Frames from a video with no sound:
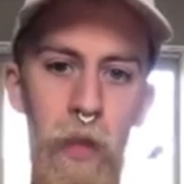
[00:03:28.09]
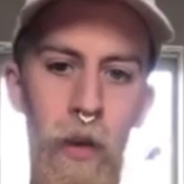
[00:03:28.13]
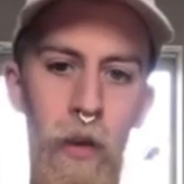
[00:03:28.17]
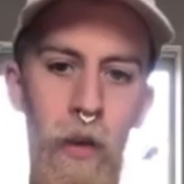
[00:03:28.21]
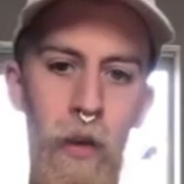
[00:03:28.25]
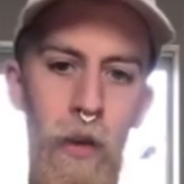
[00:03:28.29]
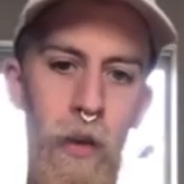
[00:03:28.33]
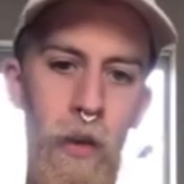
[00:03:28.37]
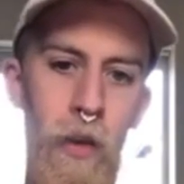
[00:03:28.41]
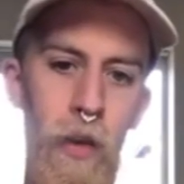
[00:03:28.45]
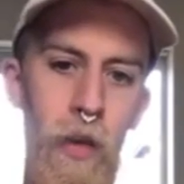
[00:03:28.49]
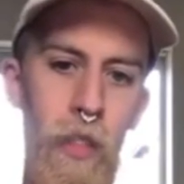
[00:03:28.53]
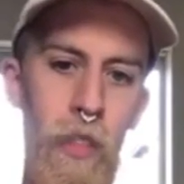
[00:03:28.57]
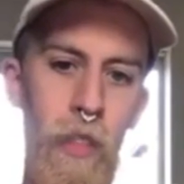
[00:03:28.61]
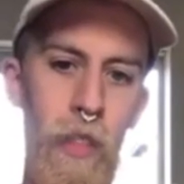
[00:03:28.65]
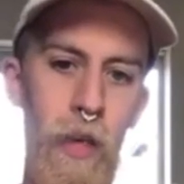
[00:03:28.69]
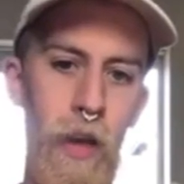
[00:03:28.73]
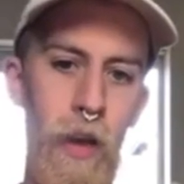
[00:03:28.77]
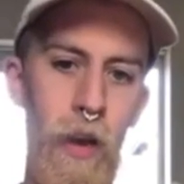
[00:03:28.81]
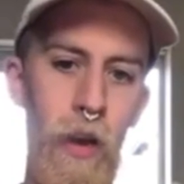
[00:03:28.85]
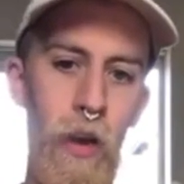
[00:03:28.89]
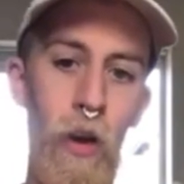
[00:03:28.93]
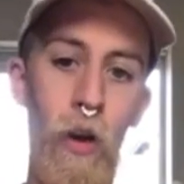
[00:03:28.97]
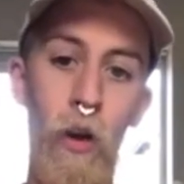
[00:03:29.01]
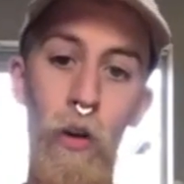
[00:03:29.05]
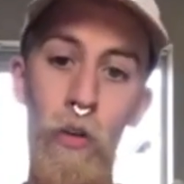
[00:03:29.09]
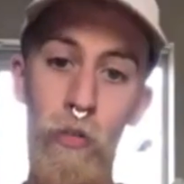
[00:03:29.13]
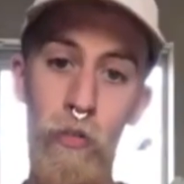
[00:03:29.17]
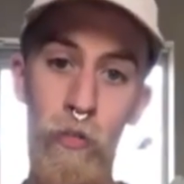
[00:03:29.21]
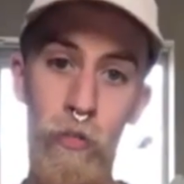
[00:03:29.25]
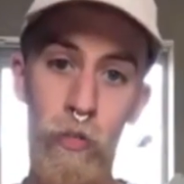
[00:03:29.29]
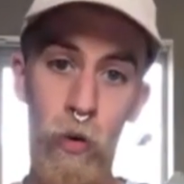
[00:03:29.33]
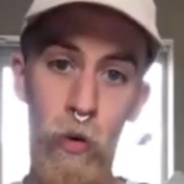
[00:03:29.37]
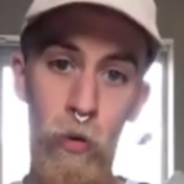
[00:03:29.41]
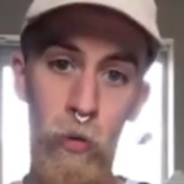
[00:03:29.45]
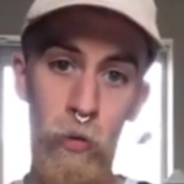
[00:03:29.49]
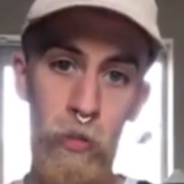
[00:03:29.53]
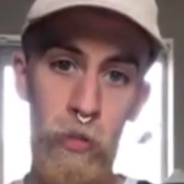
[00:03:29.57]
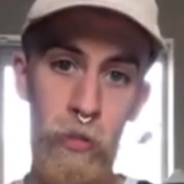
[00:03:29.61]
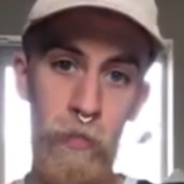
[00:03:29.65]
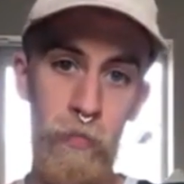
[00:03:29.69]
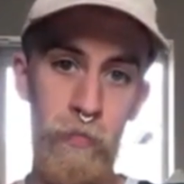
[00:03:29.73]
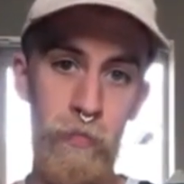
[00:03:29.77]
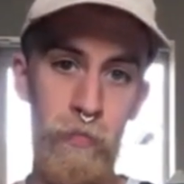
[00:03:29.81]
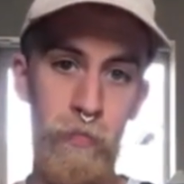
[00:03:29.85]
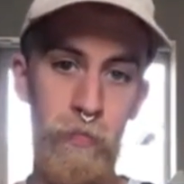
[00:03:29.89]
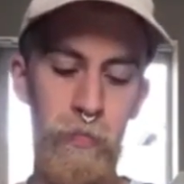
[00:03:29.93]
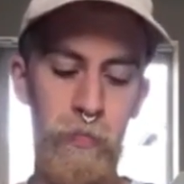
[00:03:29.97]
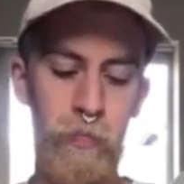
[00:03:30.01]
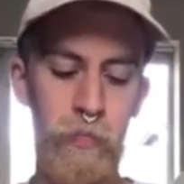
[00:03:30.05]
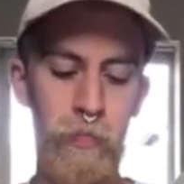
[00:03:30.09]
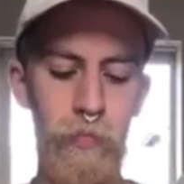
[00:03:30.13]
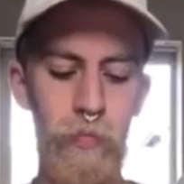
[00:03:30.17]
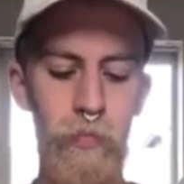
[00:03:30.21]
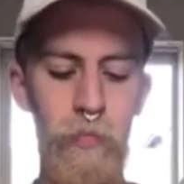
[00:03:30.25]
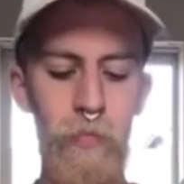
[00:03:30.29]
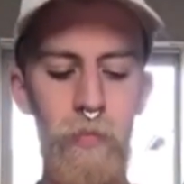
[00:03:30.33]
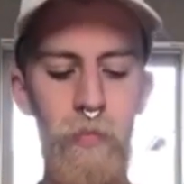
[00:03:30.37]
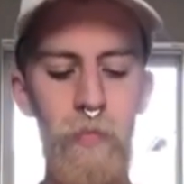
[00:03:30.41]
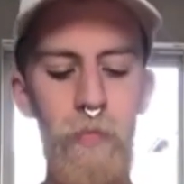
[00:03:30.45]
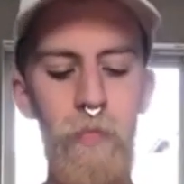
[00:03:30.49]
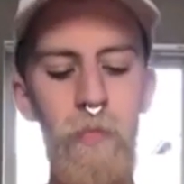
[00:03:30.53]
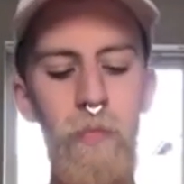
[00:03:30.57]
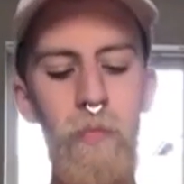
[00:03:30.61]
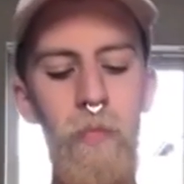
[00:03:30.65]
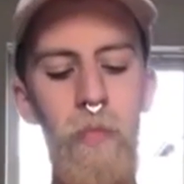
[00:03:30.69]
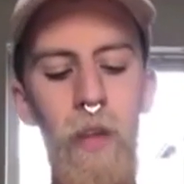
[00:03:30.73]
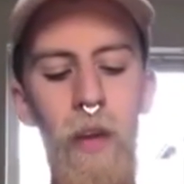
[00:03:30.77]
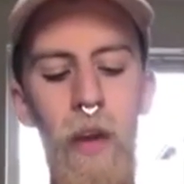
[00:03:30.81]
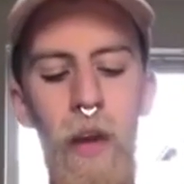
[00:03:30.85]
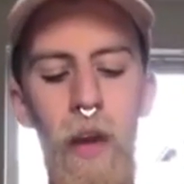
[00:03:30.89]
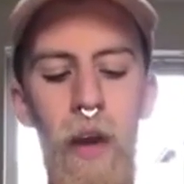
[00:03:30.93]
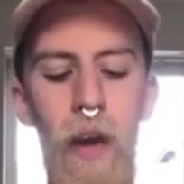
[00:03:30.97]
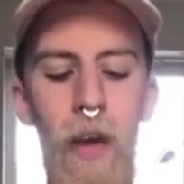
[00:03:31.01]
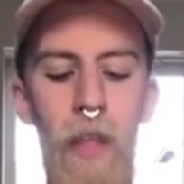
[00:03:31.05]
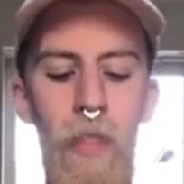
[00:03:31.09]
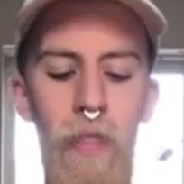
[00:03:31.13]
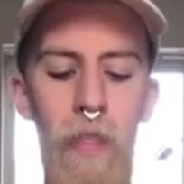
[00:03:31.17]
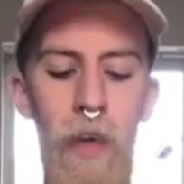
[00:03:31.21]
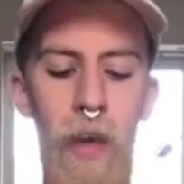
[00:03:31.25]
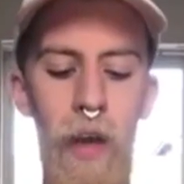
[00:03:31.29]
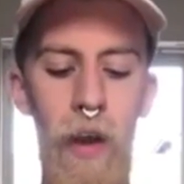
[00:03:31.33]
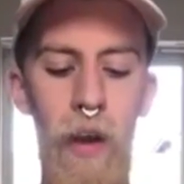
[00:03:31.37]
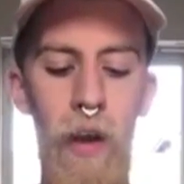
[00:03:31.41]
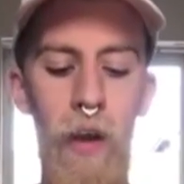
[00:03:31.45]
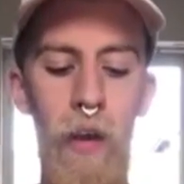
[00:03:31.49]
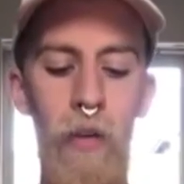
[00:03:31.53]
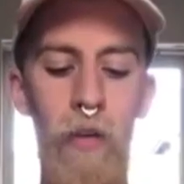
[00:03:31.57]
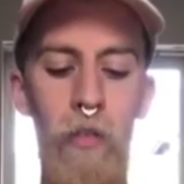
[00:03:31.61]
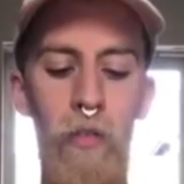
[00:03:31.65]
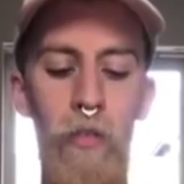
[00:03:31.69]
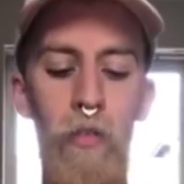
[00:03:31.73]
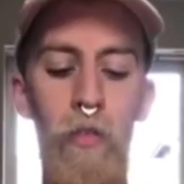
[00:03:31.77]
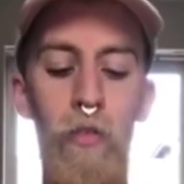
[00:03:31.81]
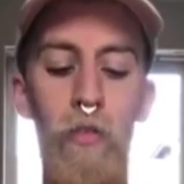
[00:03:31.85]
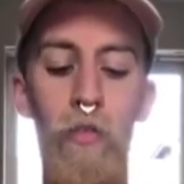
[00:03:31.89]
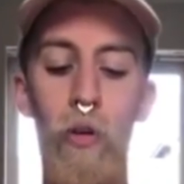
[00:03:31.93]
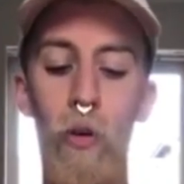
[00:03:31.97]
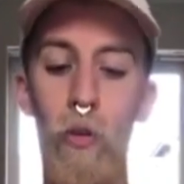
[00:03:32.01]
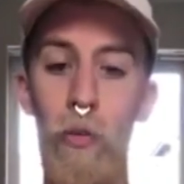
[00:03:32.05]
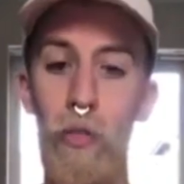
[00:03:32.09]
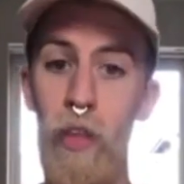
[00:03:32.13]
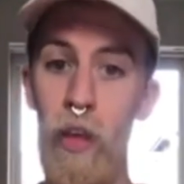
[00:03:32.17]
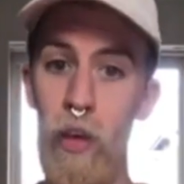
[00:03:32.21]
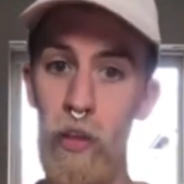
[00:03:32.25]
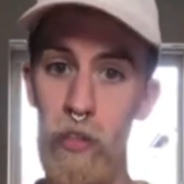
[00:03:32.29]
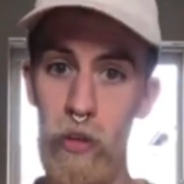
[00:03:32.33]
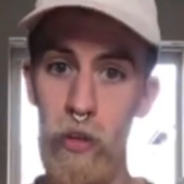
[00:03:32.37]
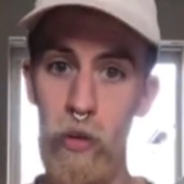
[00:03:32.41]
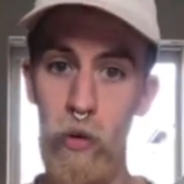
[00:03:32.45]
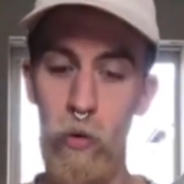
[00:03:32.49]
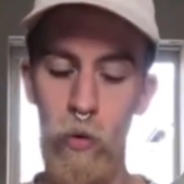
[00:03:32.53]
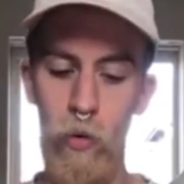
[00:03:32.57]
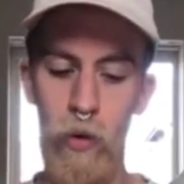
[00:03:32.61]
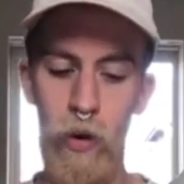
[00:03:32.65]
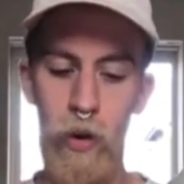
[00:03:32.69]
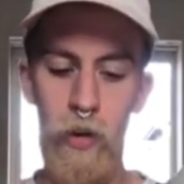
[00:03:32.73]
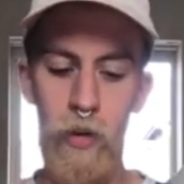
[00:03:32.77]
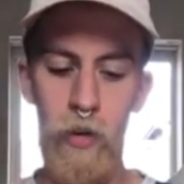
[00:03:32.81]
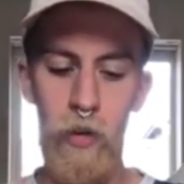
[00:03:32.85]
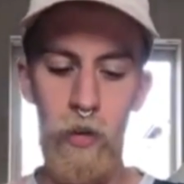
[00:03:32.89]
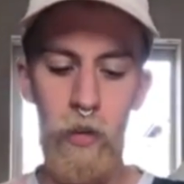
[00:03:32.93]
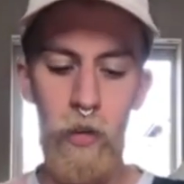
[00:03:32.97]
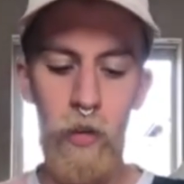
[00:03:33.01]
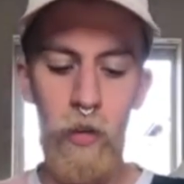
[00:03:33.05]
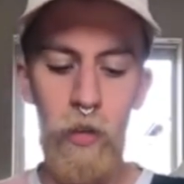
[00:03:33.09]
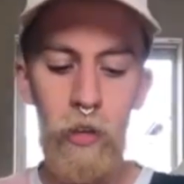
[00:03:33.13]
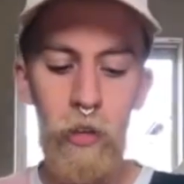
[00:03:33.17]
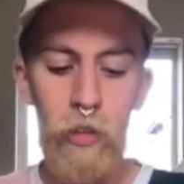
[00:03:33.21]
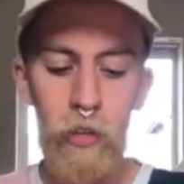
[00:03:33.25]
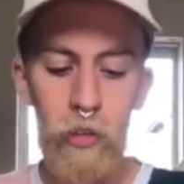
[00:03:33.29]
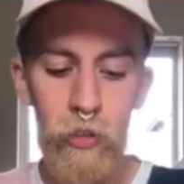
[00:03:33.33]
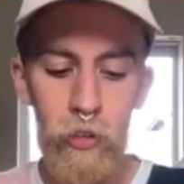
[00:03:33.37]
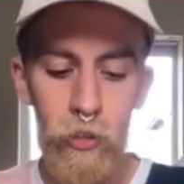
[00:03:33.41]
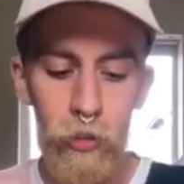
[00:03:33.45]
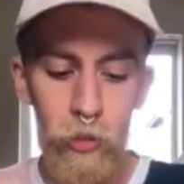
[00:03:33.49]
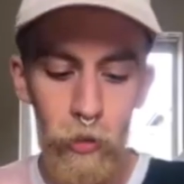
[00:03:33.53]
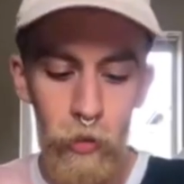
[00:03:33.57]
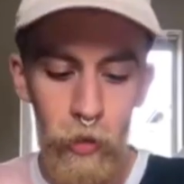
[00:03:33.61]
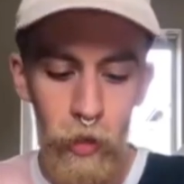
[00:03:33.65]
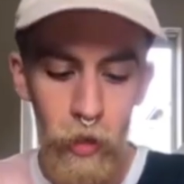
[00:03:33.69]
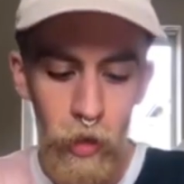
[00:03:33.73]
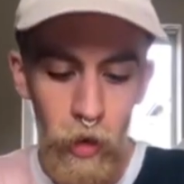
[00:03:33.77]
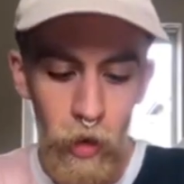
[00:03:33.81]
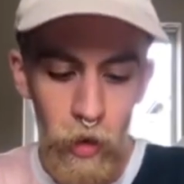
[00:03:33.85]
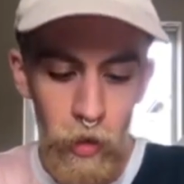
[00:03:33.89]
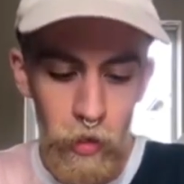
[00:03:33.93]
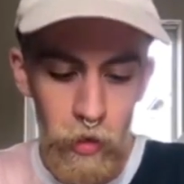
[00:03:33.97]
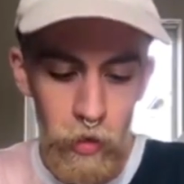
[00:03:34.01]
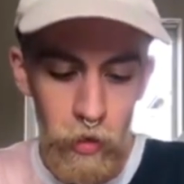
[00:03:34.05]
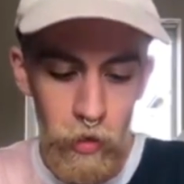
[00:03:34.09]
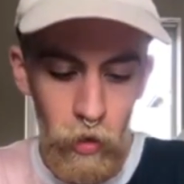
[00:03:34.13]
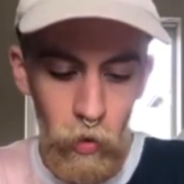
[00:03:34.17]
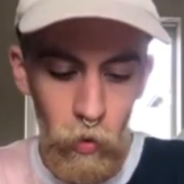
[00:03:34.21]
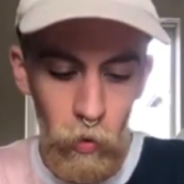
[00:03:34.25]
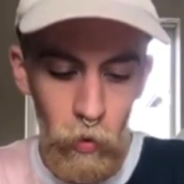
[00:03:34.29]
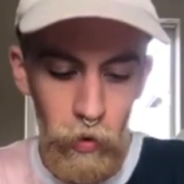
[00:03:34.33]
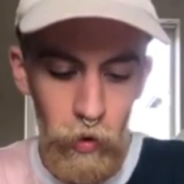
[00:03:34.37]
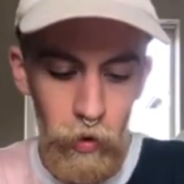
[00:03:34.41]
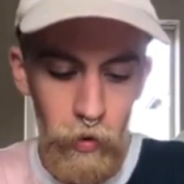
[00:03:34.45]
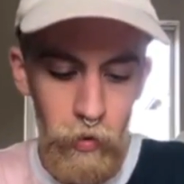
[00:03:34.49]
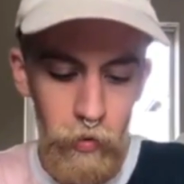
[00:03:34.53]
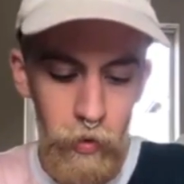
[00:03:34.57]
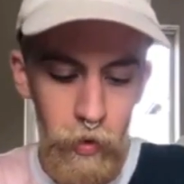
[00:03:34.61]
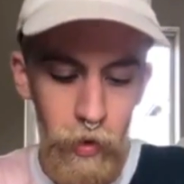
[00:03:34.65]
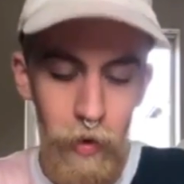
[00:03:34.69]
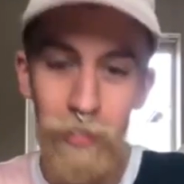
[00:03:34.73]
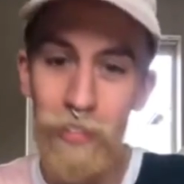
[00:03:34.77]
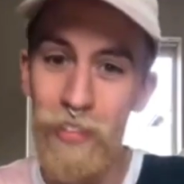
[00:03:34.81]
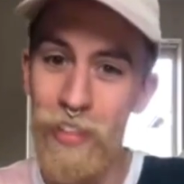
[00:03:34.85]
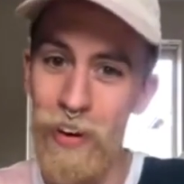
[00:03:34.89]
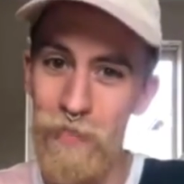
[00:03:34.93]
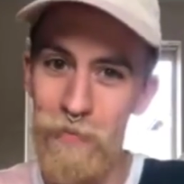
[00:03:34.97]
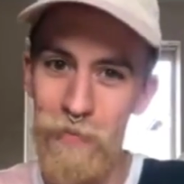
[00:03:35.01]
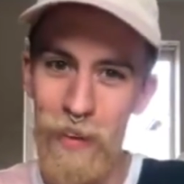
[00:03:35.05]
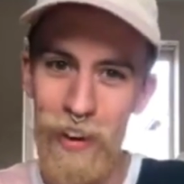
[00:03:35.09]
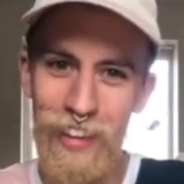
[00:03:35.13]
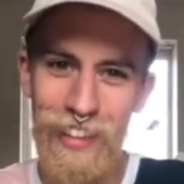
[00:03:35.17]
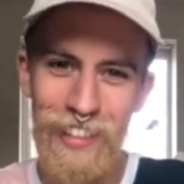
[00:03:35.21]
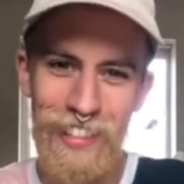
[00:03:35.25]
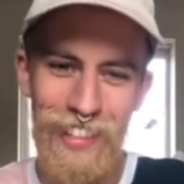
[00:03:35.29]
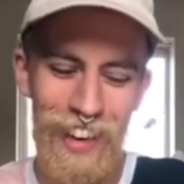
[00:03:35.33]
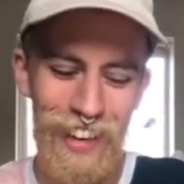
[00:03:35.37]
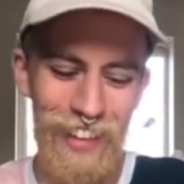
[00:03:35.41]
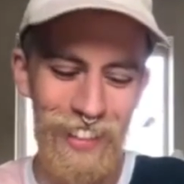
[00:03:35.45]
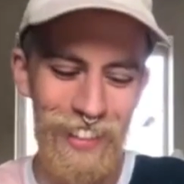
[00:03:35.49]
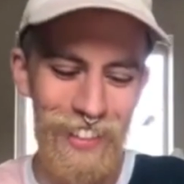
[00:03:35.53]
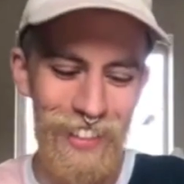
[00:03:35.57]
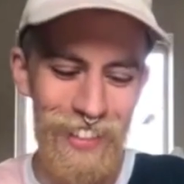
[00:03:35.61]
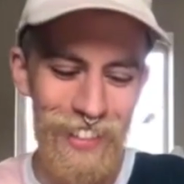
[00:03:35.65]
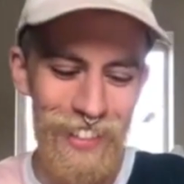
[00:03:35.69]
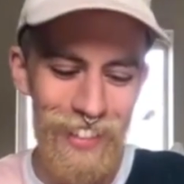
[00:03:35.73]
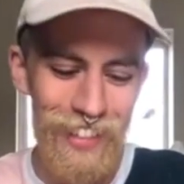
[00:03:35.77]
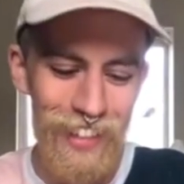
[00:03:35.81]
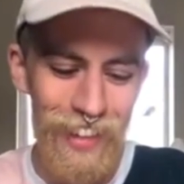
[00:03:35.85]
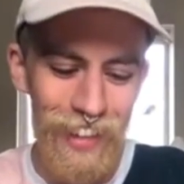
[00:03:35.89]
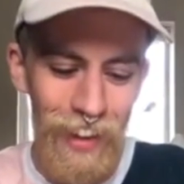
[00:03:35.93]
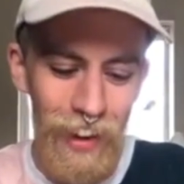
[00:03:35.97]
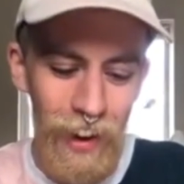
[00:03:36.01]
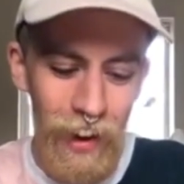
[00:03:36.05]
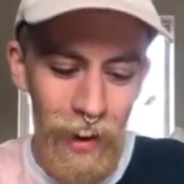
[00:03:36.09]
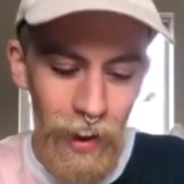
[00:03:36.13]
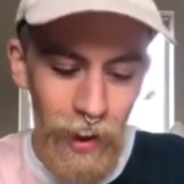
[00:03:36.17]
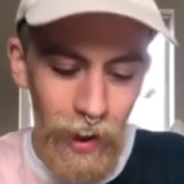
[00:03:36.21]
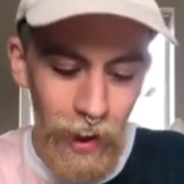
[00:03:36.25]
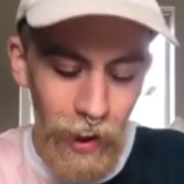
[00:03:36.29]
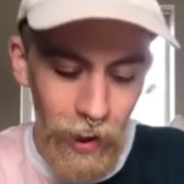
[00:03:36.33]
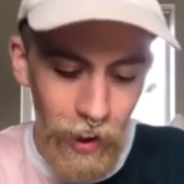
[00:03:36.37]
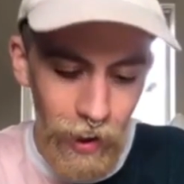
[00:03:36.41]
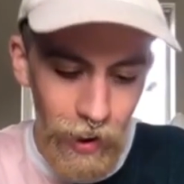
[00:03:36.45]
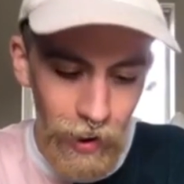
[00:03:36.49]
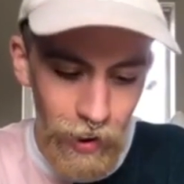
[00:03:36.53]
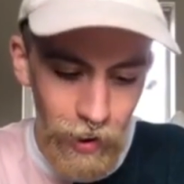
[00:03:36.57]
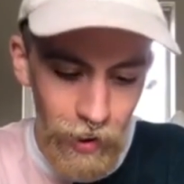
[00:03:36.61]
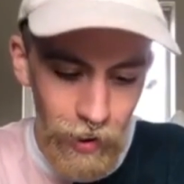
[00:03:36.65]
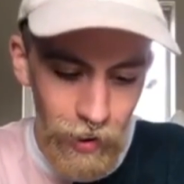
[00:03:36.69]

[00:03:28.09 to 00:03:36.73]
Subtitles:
And then unfold, and then fold the other corner to the other corner, if that makes sense. Okay.